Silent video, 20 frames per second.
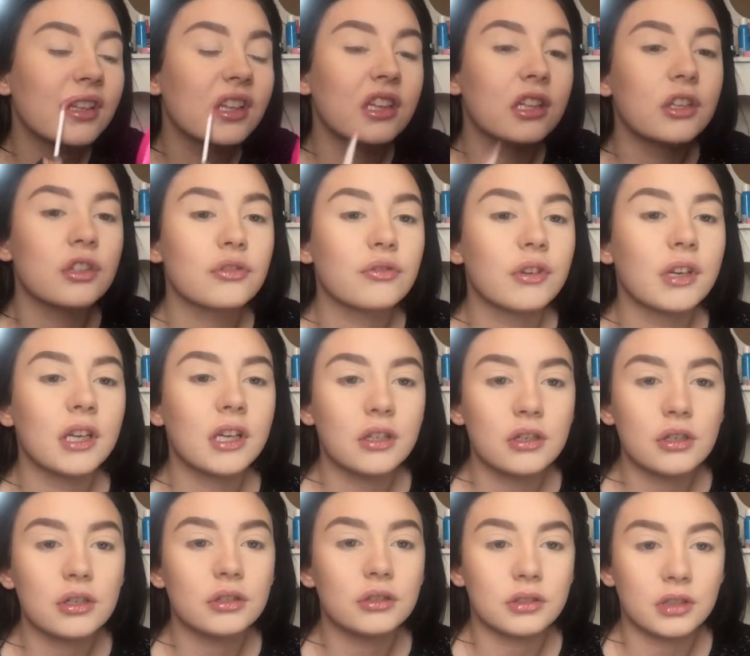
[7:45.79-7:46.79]
this really
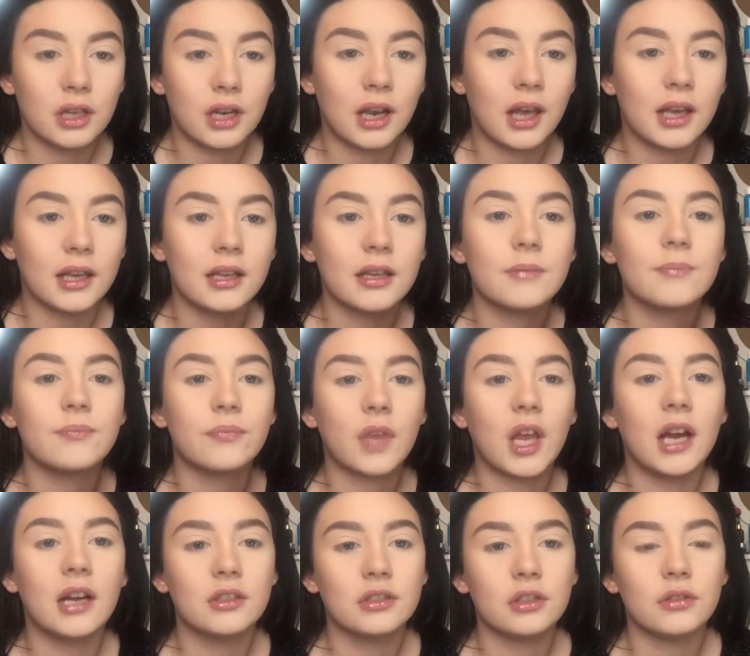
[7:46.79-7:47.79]
does, like,
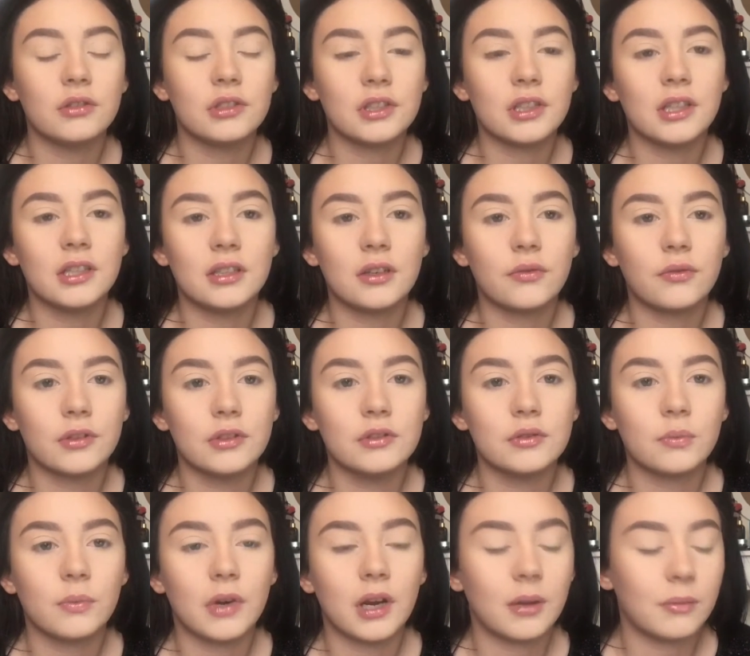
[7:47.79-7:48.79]
I do see a
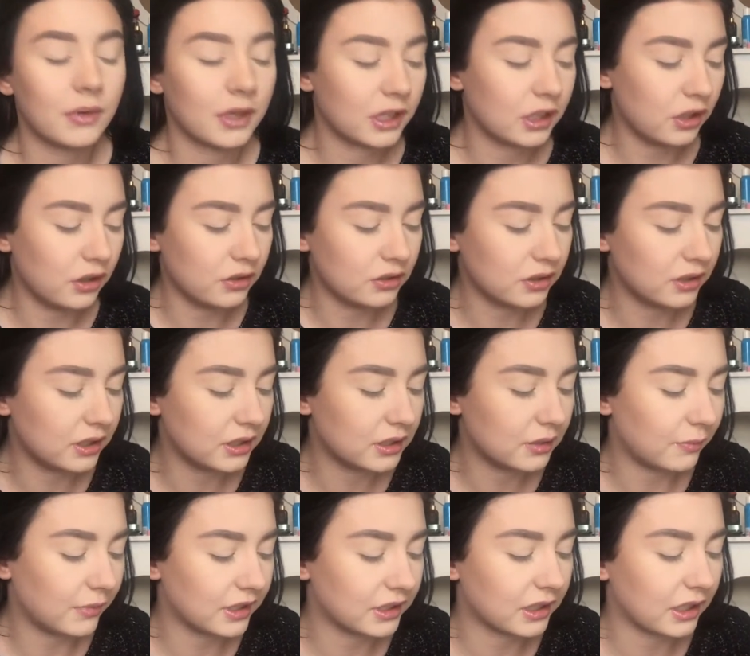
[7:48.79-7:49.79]
difference when I'm like using this
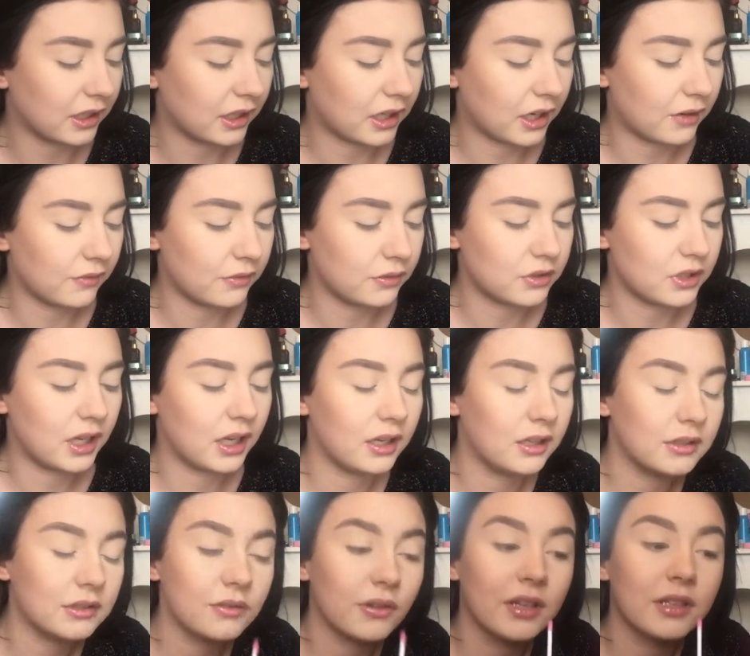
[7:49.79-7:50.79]
in my skincare routine
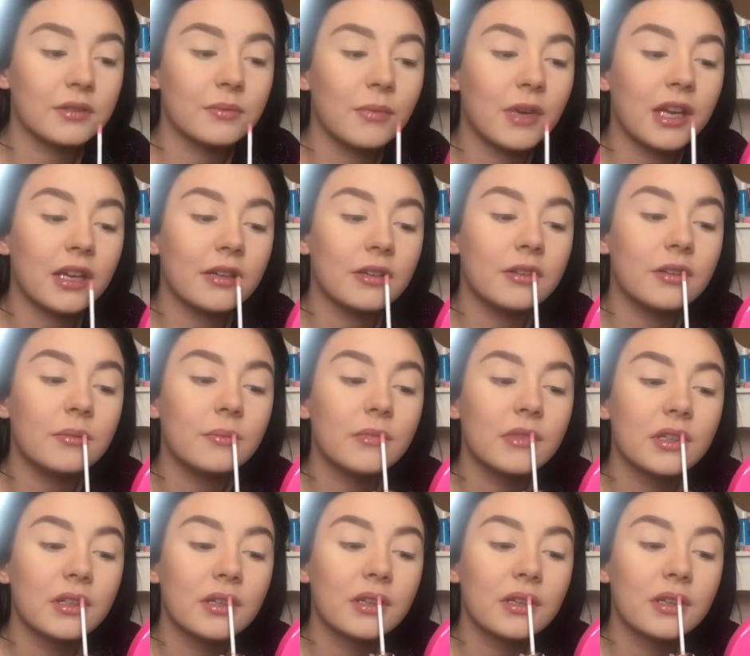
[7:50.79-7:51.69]
as well as makeup,